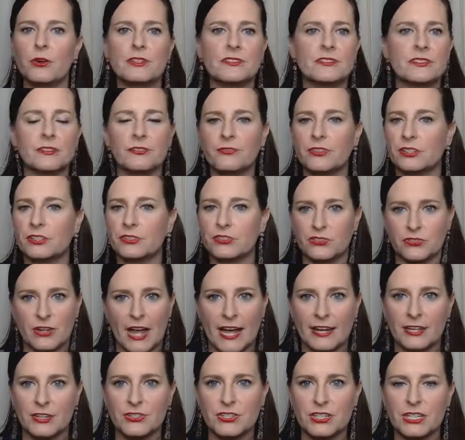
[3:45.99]
different
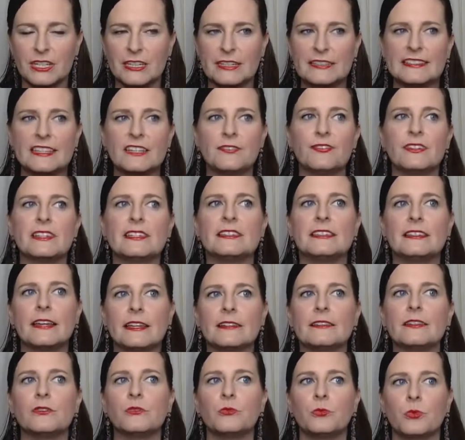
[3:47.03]
strategies. If it
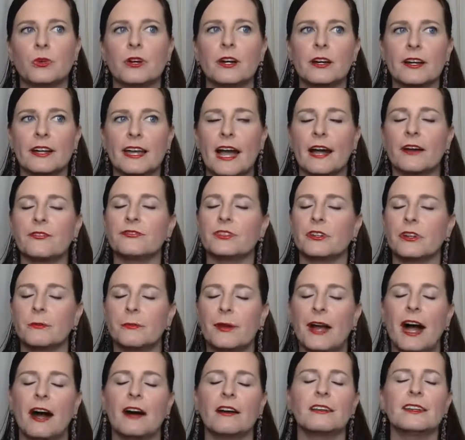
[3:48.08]
doesn't work after
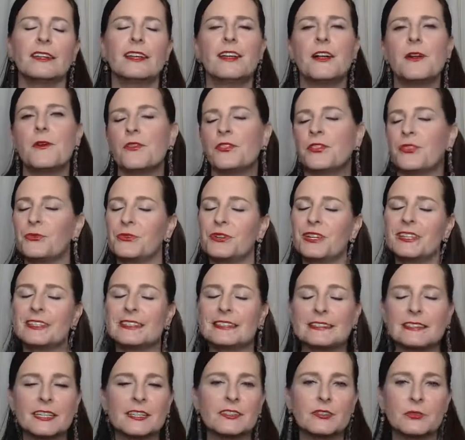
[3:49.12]
about 3 to
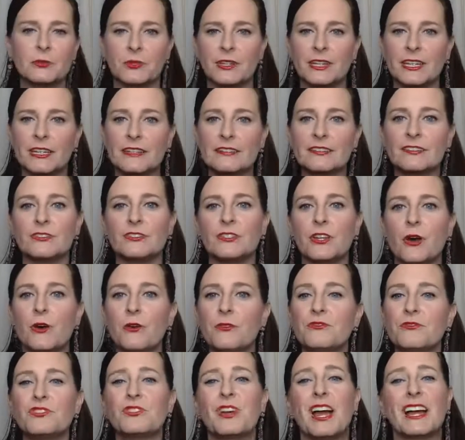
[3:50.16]
6 weeks,
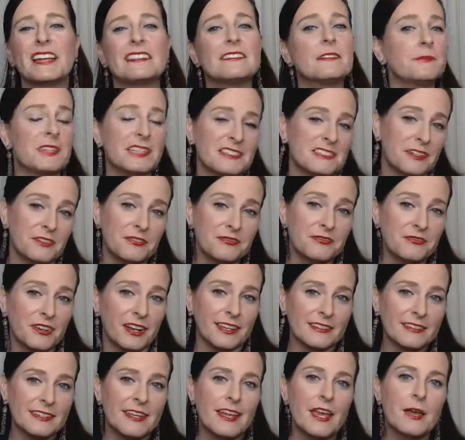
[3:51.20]
try something
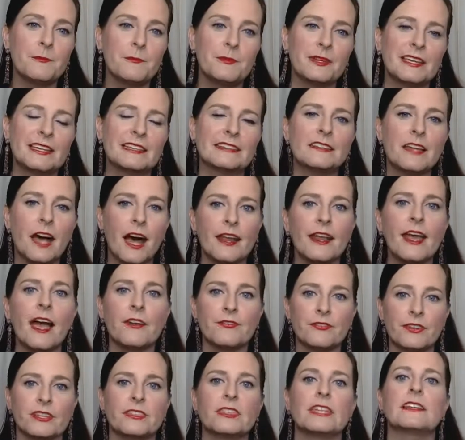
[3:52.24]
different, because not
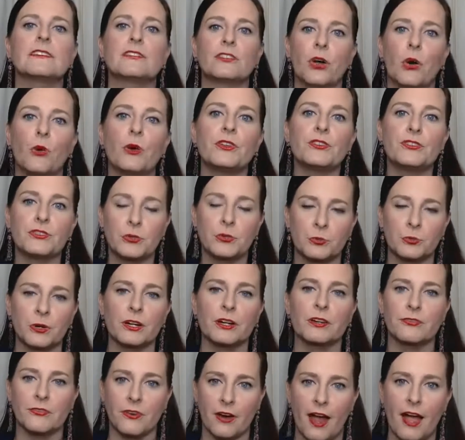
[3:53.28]
everything's going to
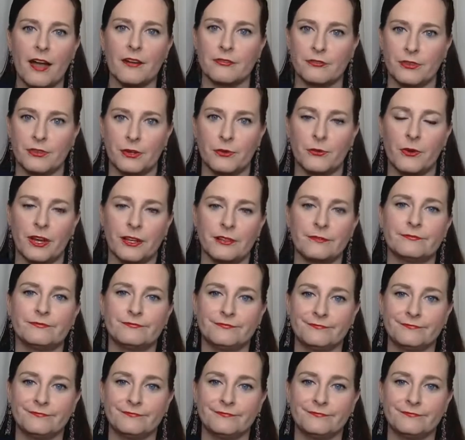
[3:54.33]
work for everyone.